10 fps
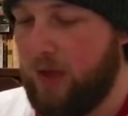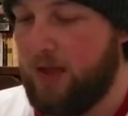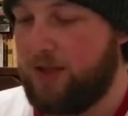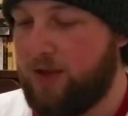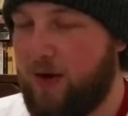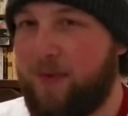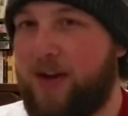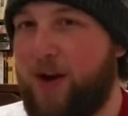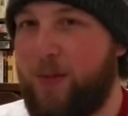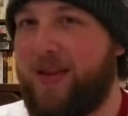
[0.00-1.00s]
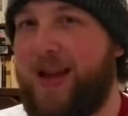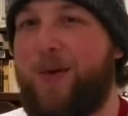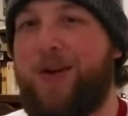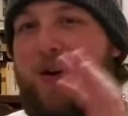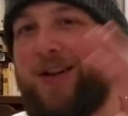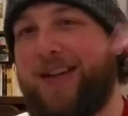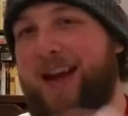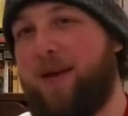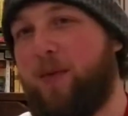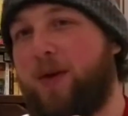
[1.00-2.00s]
So I'm going to open that one on
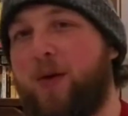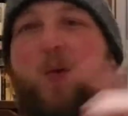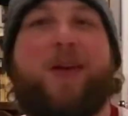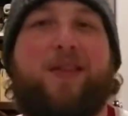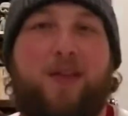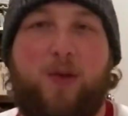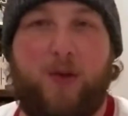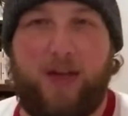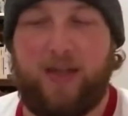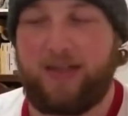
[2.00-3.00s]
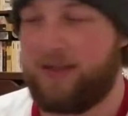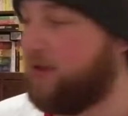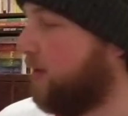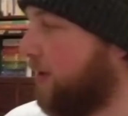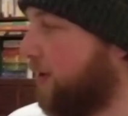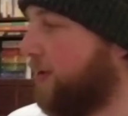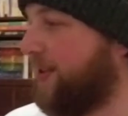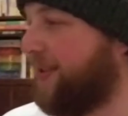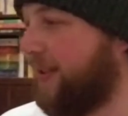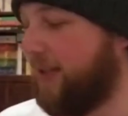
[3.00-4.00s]
camera with you guys so that you at
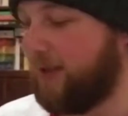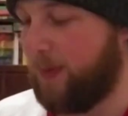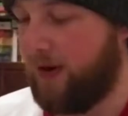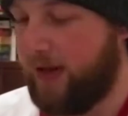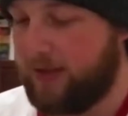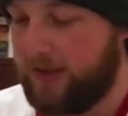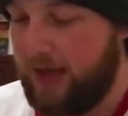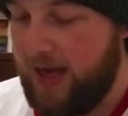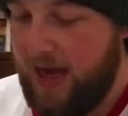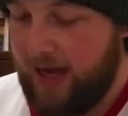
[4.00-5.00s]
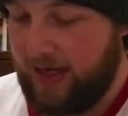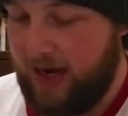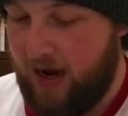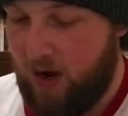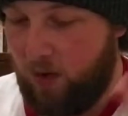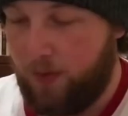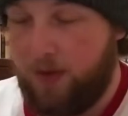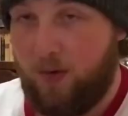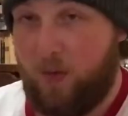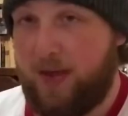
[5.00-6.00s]
least get the experience. Now,
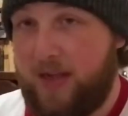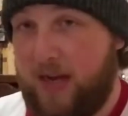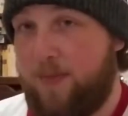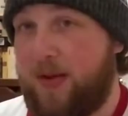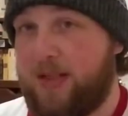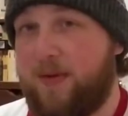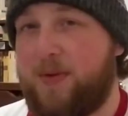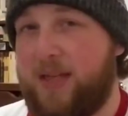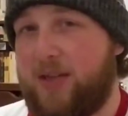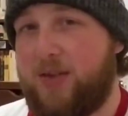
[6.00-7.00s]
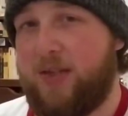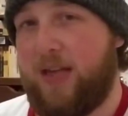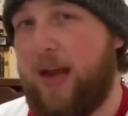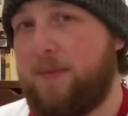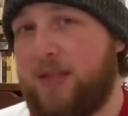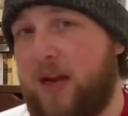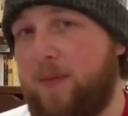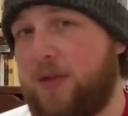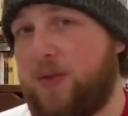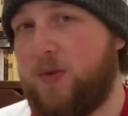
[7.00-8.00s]
the one that I picked up is actually the Gamestop
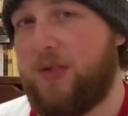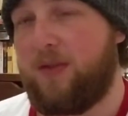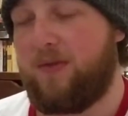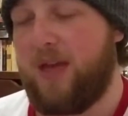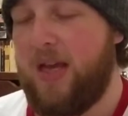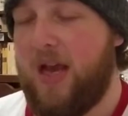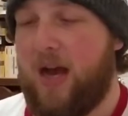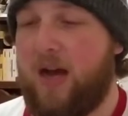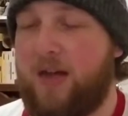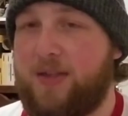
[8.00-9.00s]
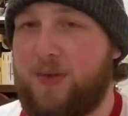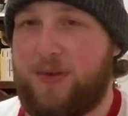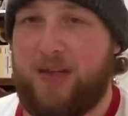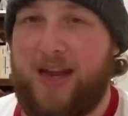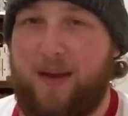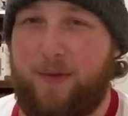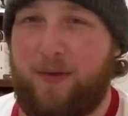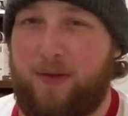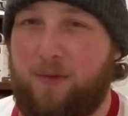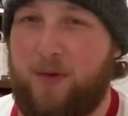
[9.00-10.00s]
exclusive. So it's going to have
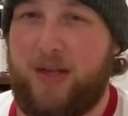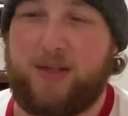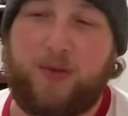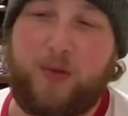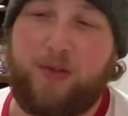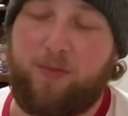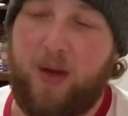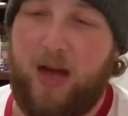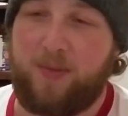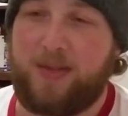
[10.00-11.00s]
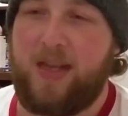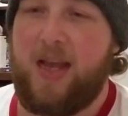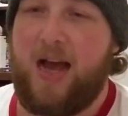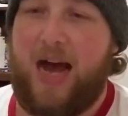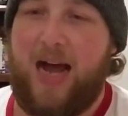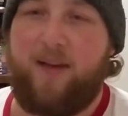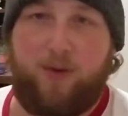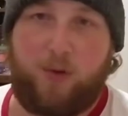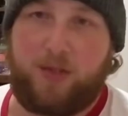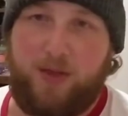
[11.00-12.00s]
3 exclusive pops. I, of
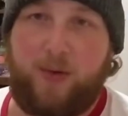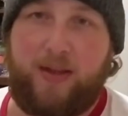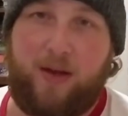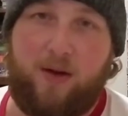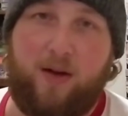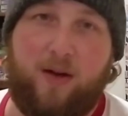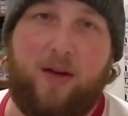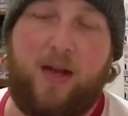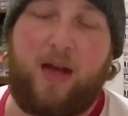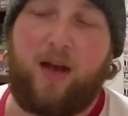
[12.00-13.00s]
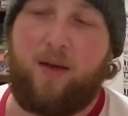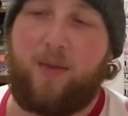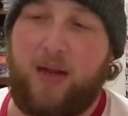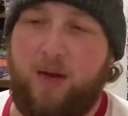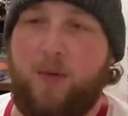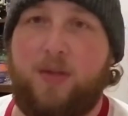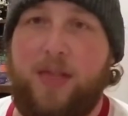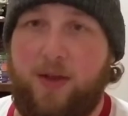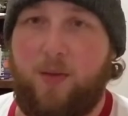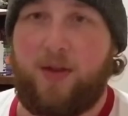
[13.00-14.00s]
course, know what they are, and I will
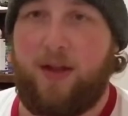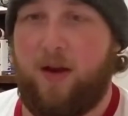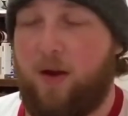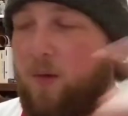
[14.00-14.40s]
tell you what they are